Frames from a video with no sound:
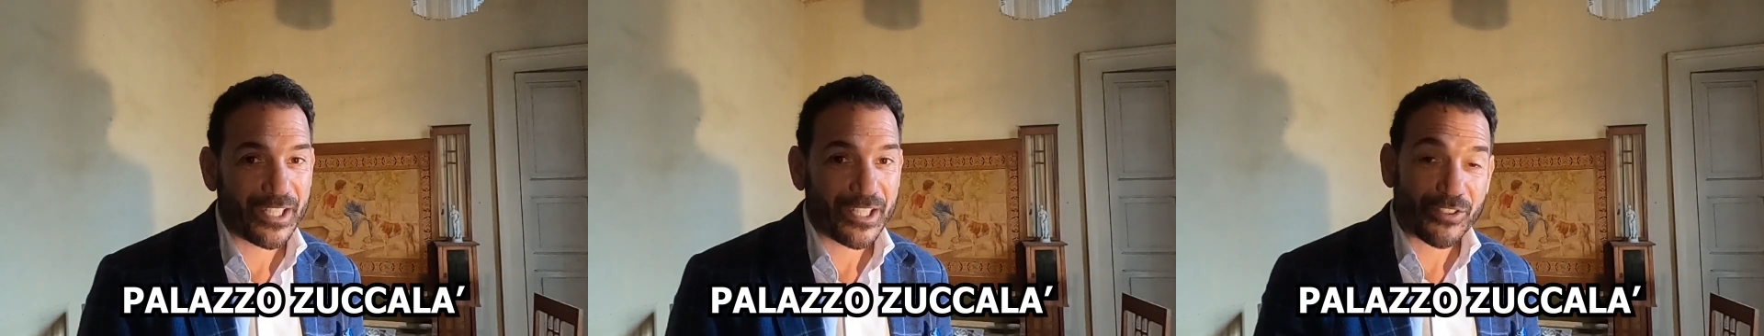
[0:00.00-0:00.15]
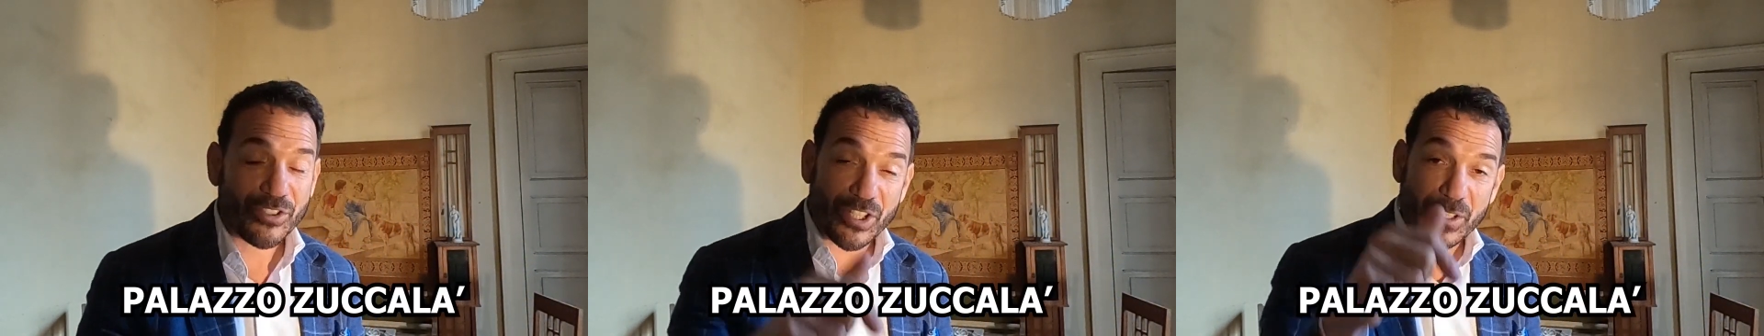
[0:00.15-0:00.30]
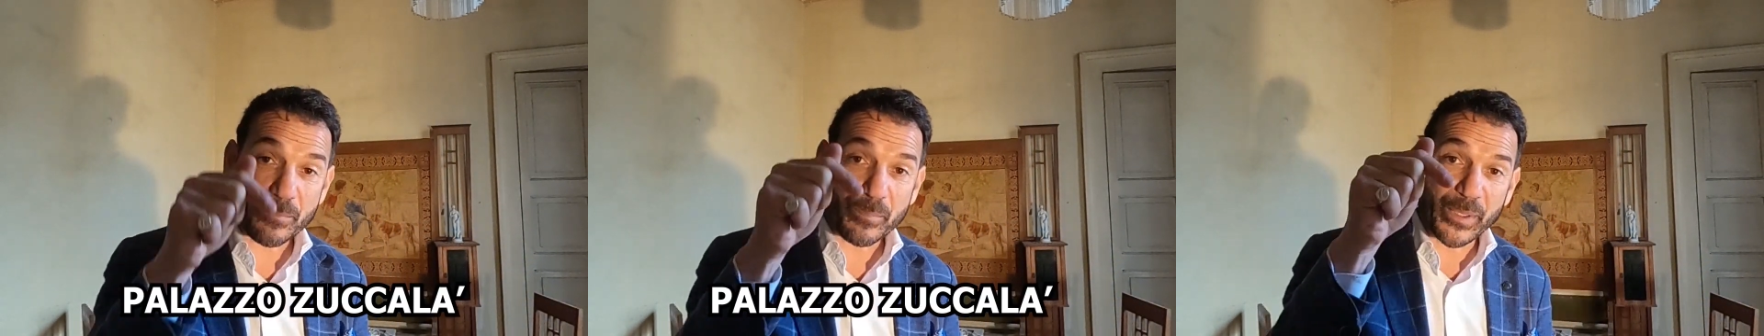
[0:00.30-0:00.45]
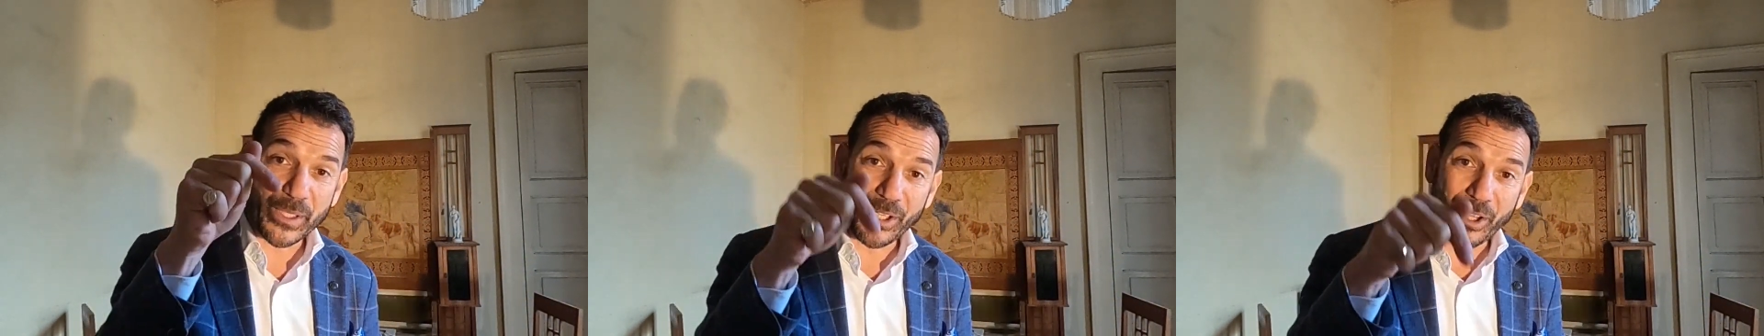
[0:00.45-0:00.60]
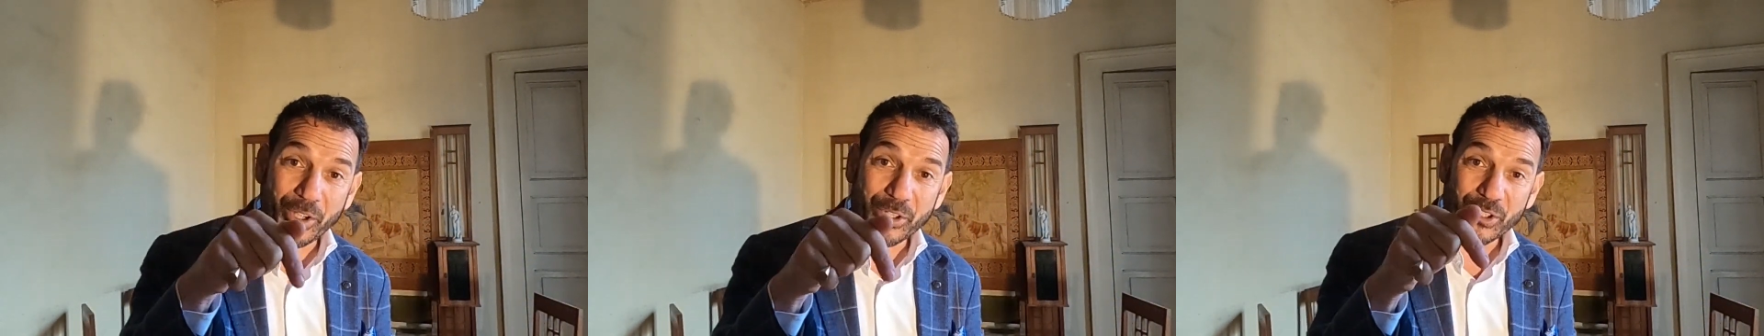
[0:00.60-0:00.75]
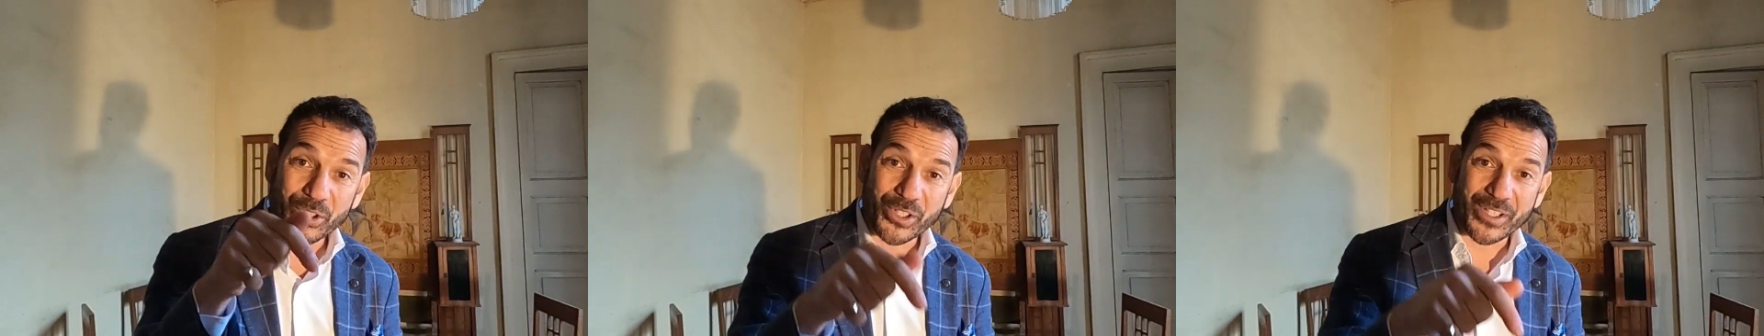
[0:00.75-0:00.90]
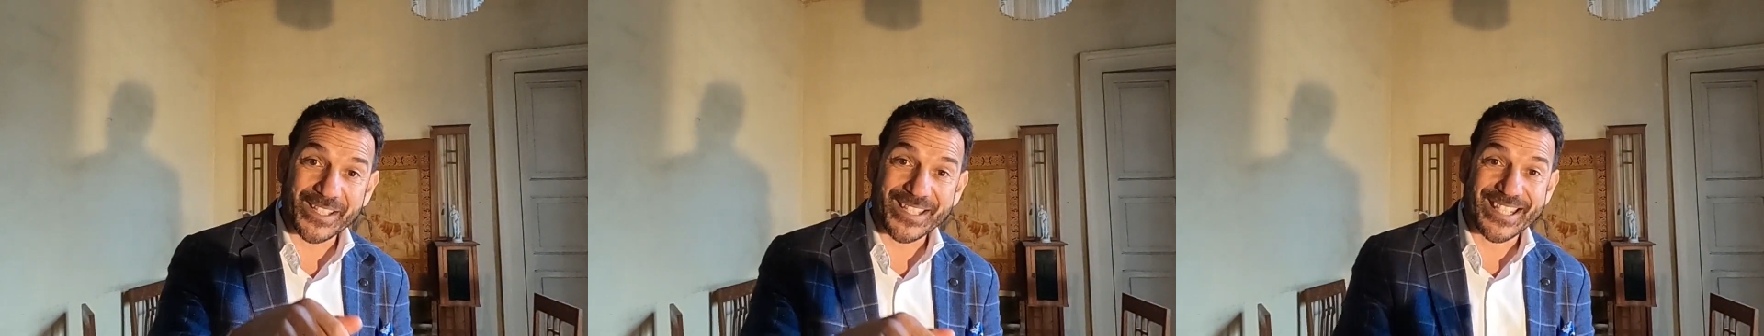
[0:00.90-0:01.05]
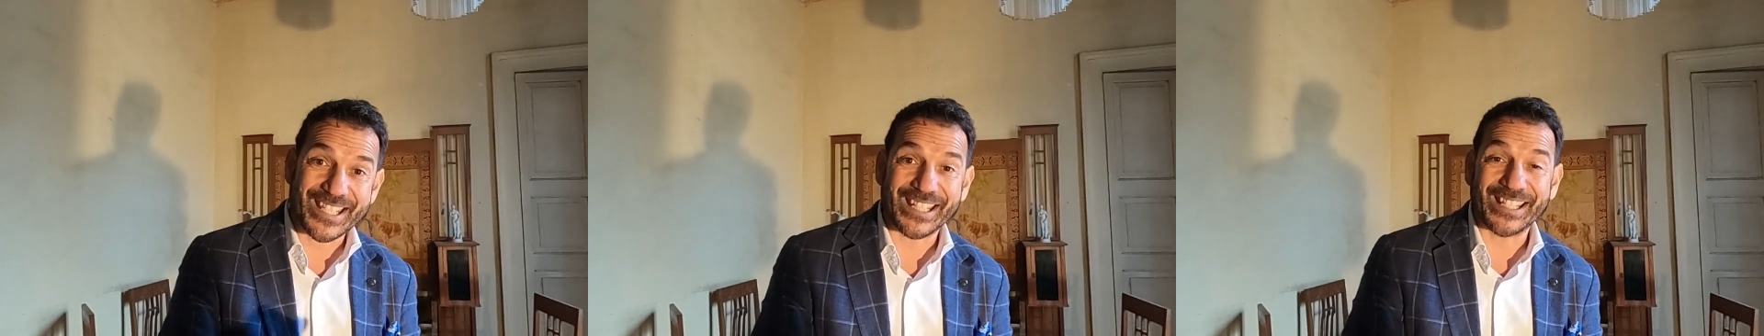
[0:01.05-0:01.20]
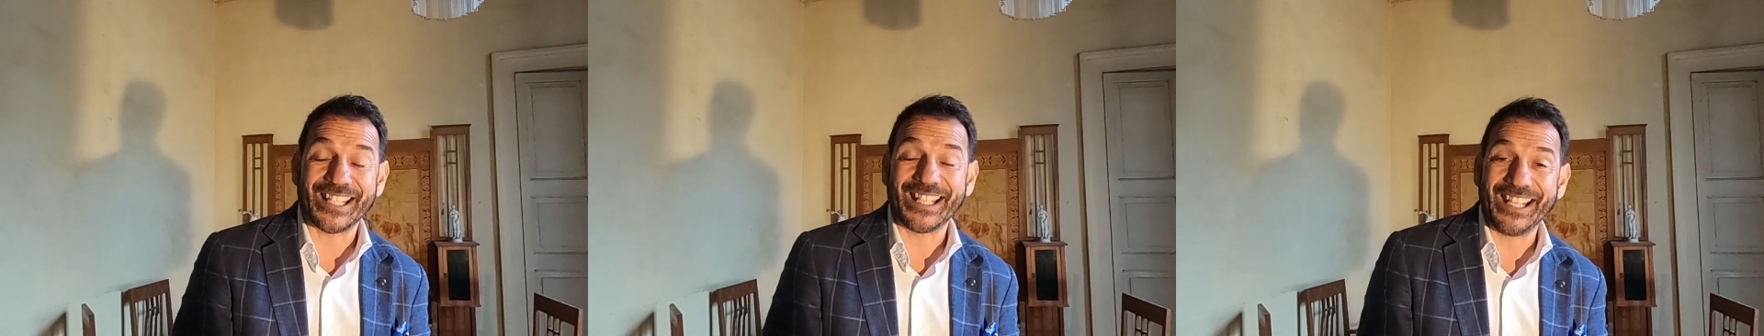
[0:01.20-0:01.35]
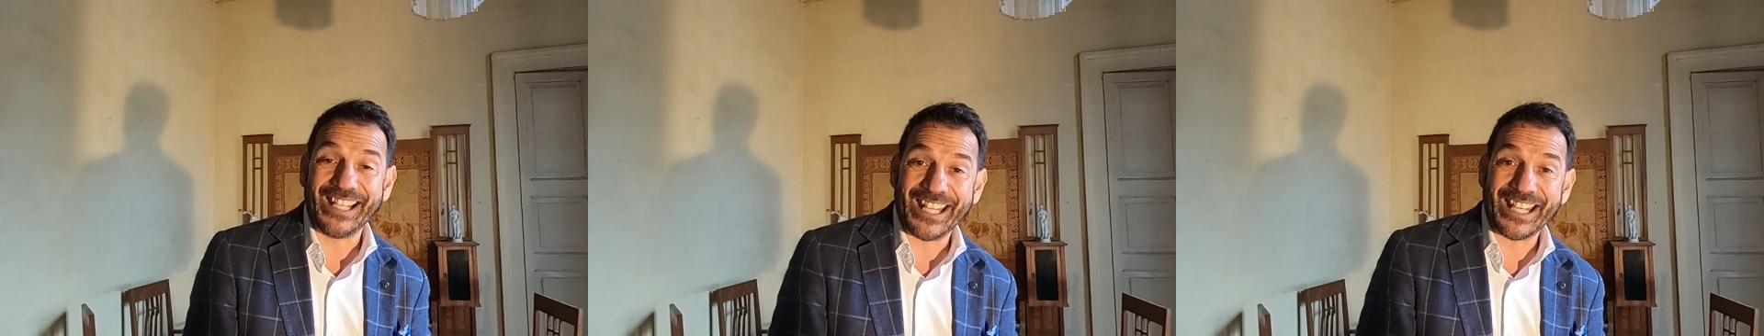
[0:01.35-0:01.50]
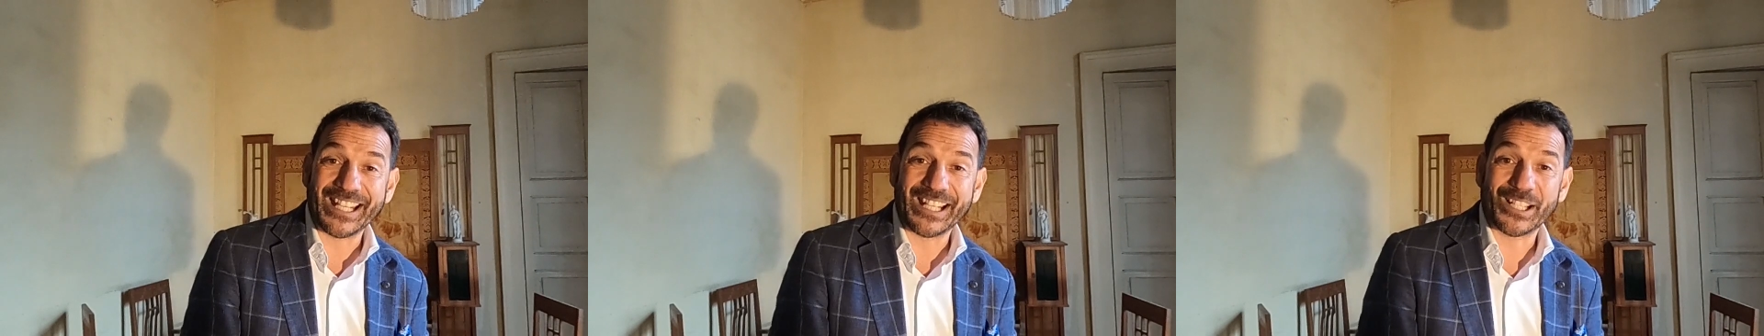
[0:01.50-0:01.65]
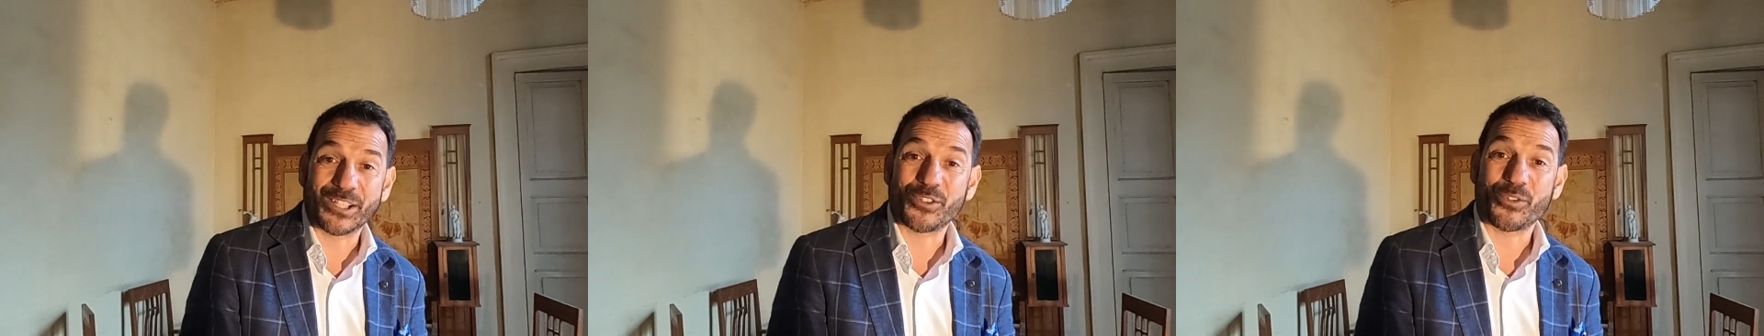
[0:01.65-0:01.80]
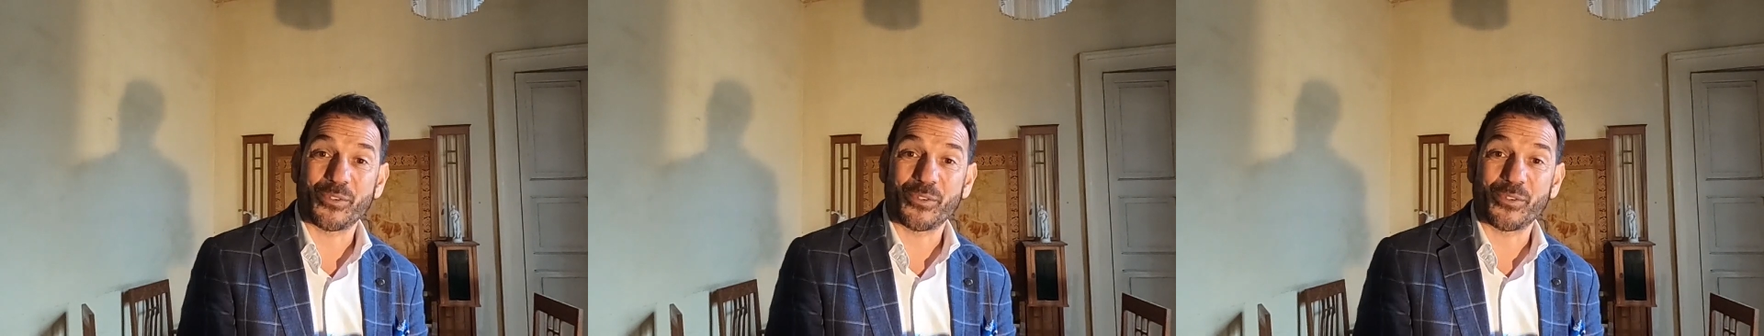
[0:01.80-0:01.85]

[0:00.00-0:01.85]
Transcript: Just below you can see the link